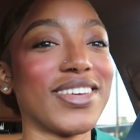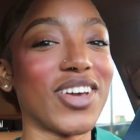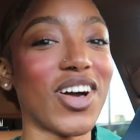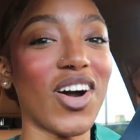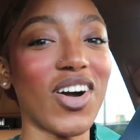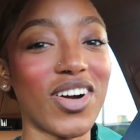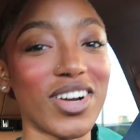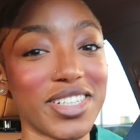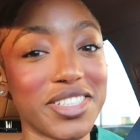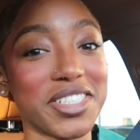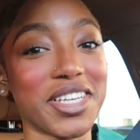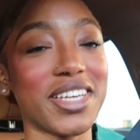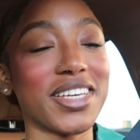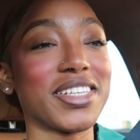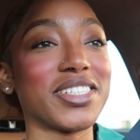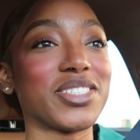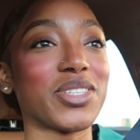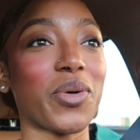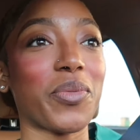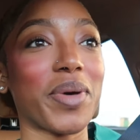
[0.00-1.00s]
Y'all are
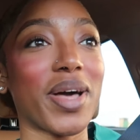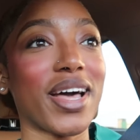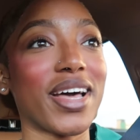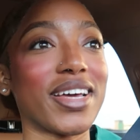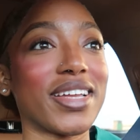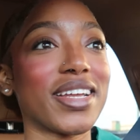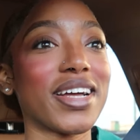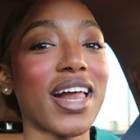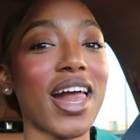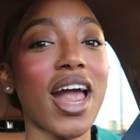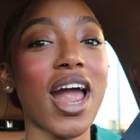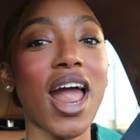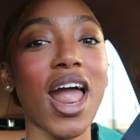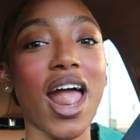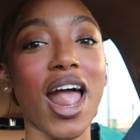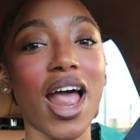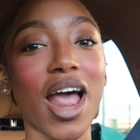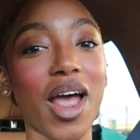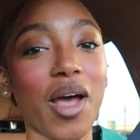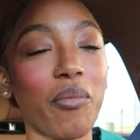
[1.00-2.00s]
shaking so bad.
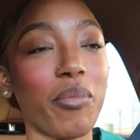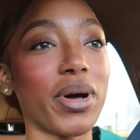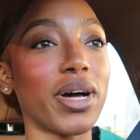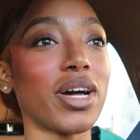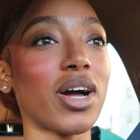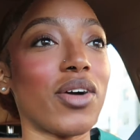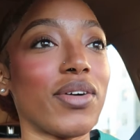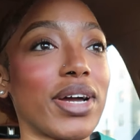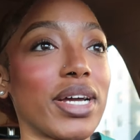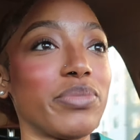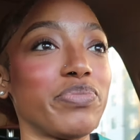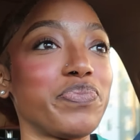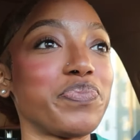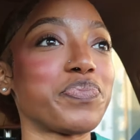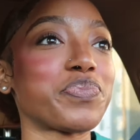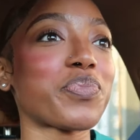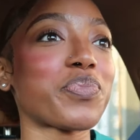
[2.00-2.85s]
But all right.